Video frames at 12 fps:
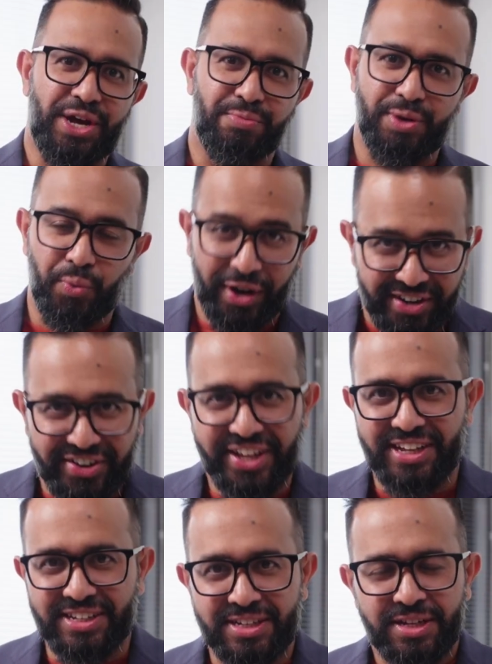now be
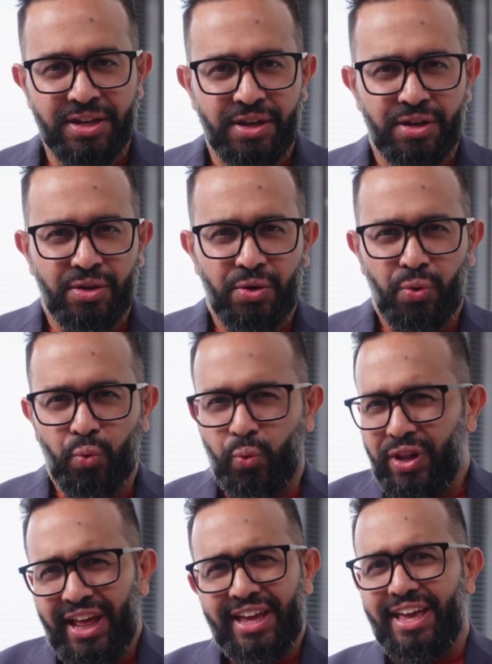wondering,
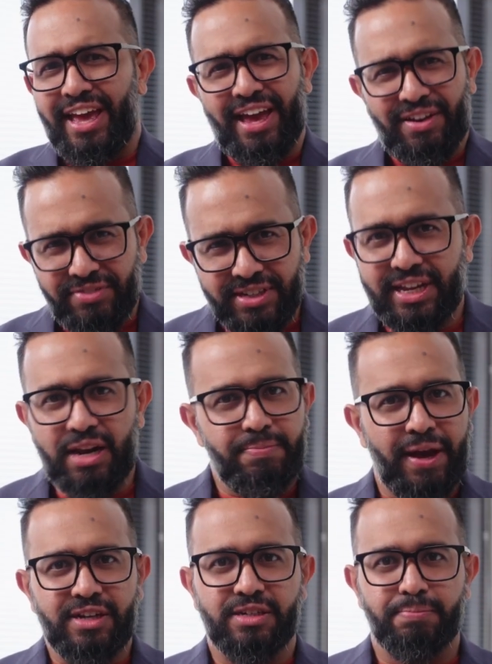will I ever get
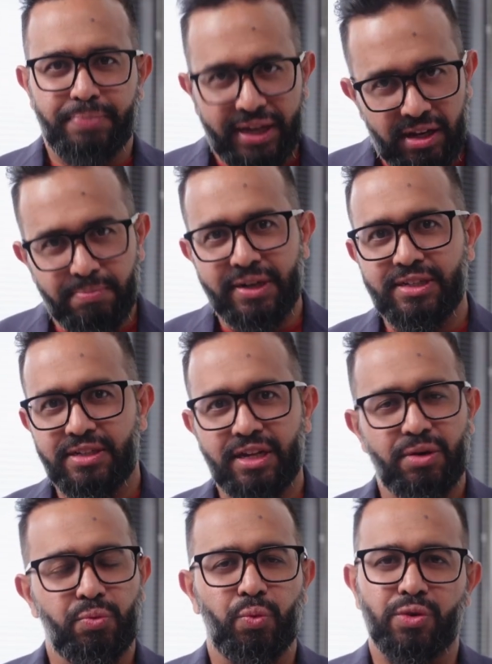back the bail money
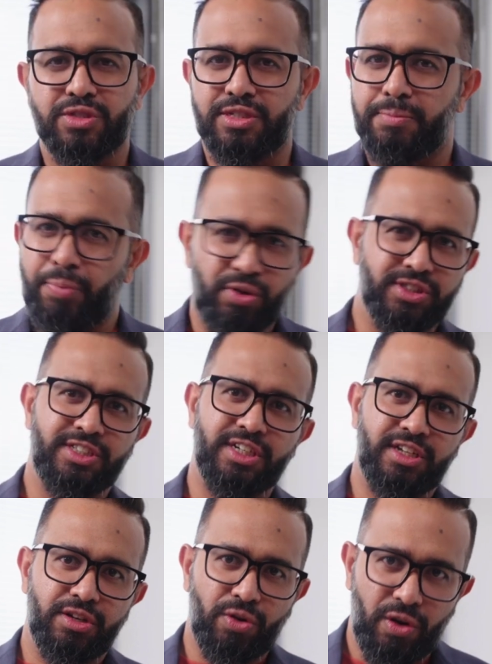that was
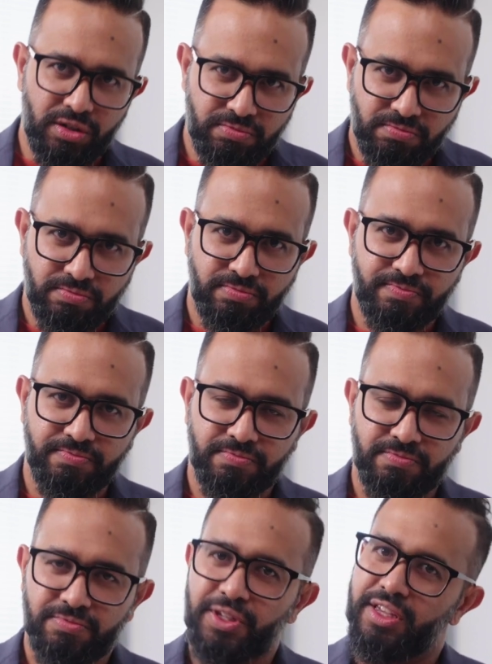deposited in court?
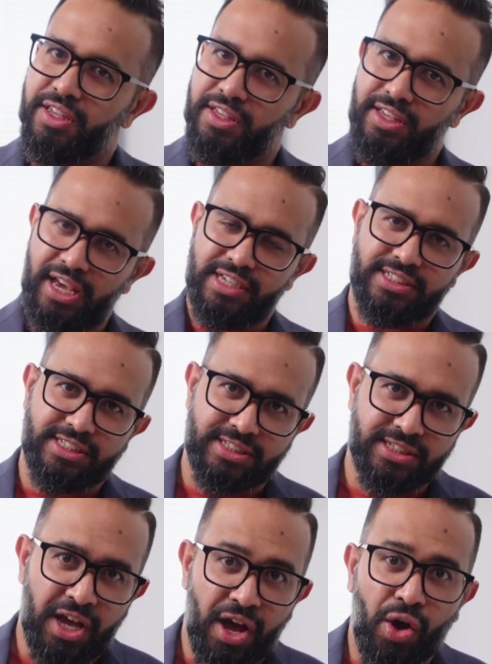
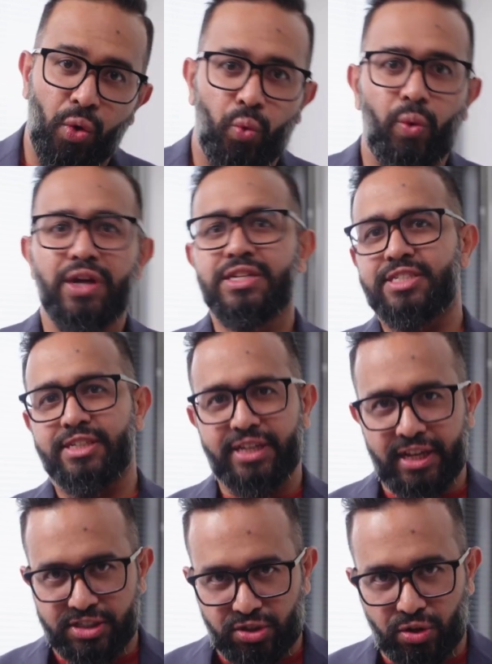Yes, once the
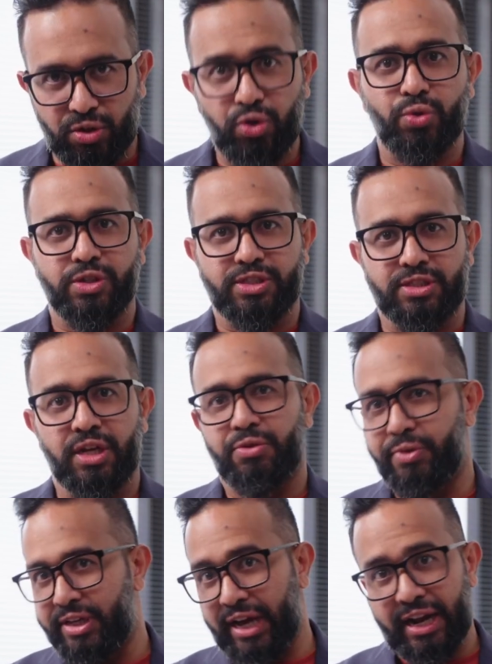case concludes,
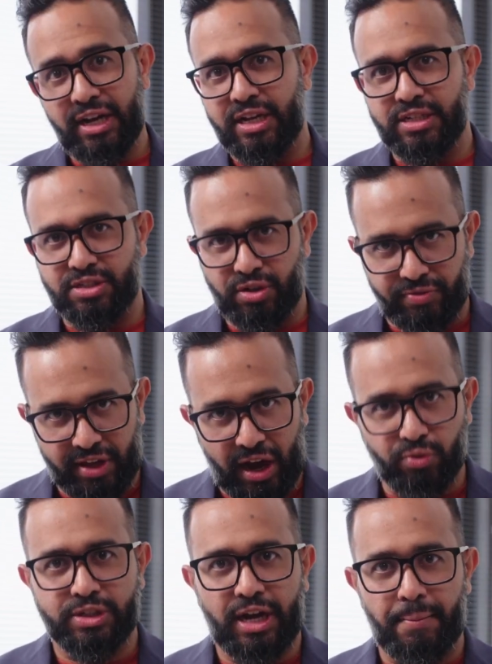regardless of the
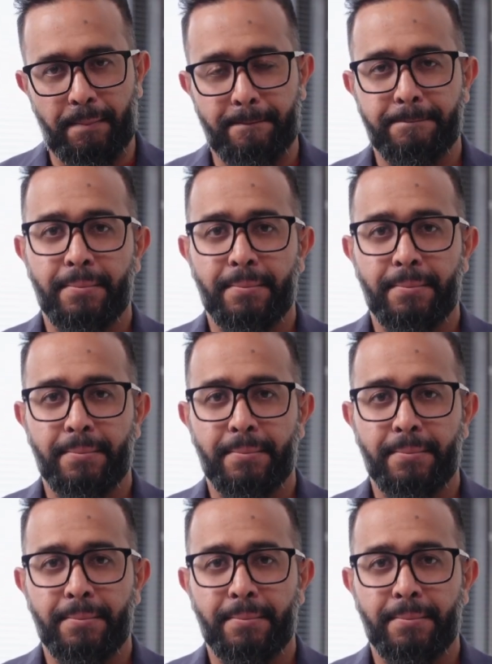outcome.